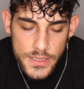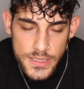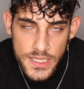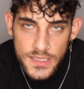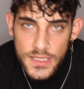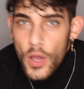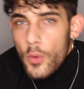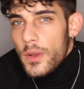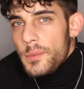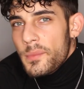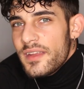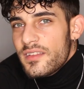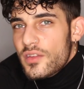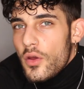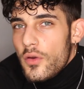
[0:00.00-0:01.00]
Just go in my
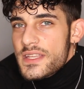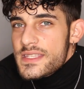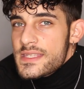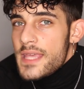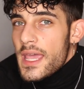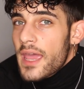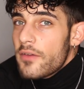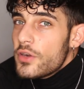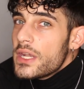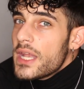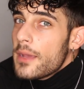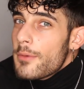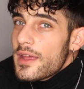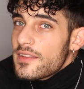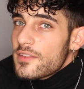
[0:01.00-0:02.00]
stories, check every
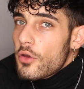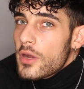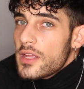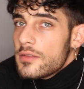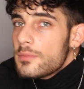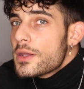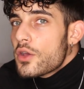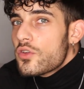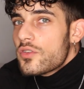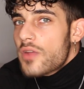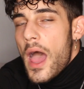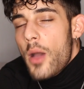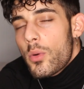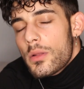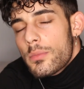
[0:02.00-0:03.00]
day my stories, because
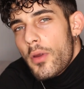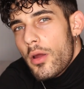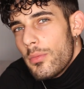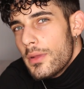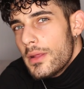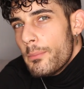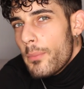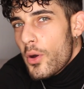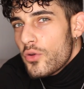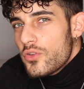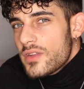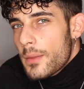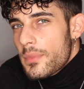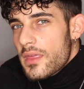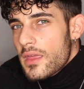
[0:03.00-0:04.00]
I will probably post
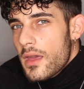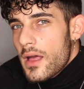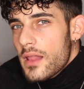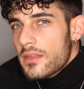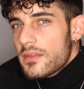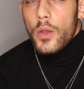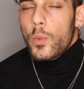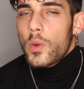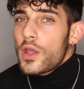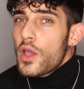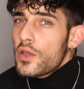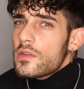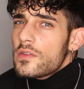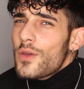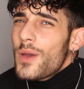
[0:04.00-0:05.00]
something else. We're
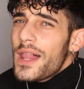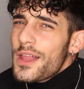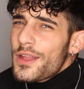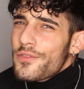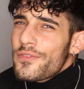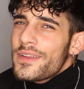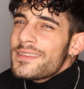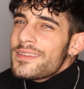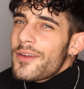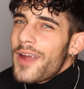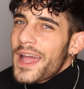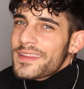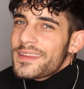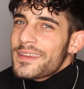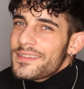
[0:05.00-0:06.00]
going to do a lot of
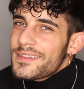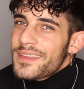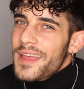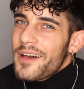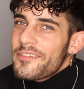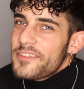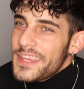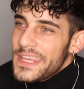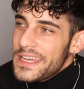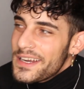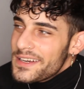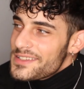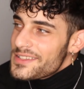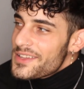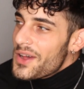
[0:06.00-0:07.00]
interacting stuff
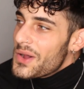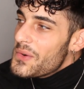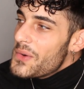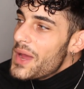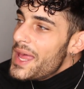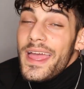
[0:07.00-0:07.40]
here, so